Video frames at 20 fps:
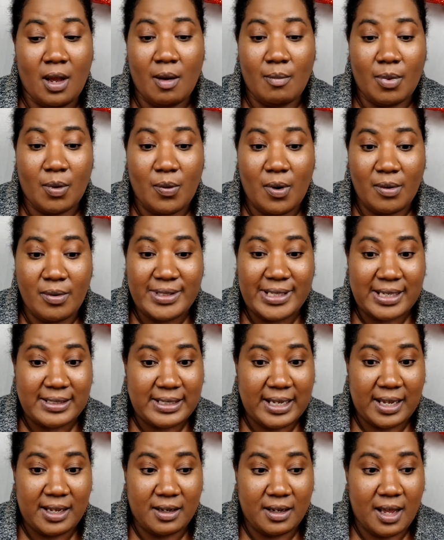but what was I
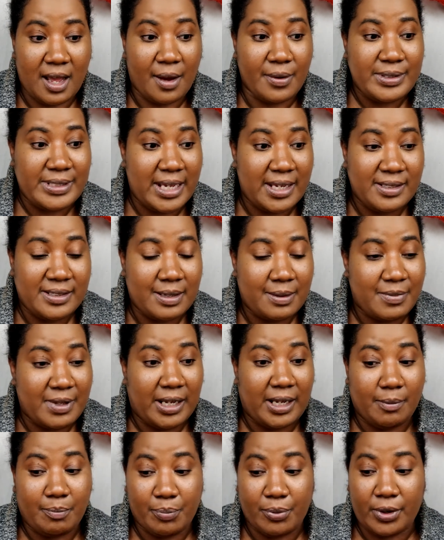saying? I was saying
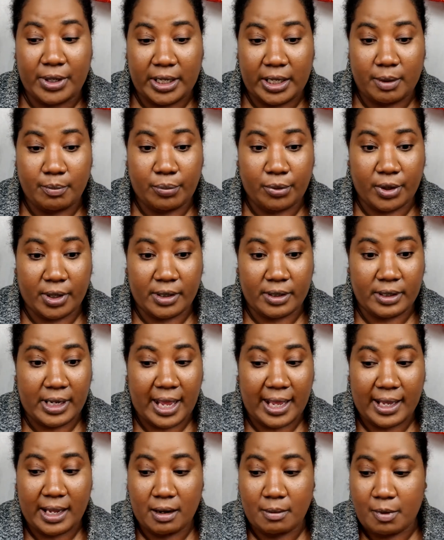something pretty important.
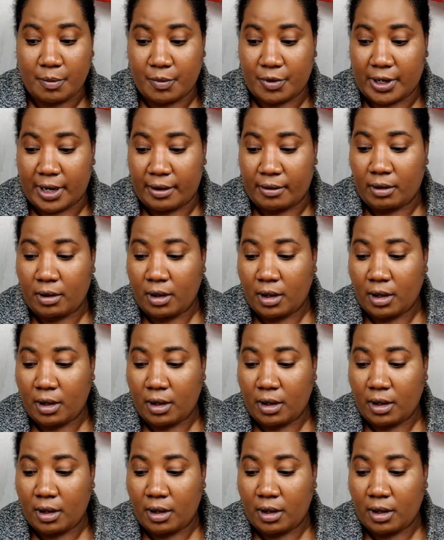I can't remember now,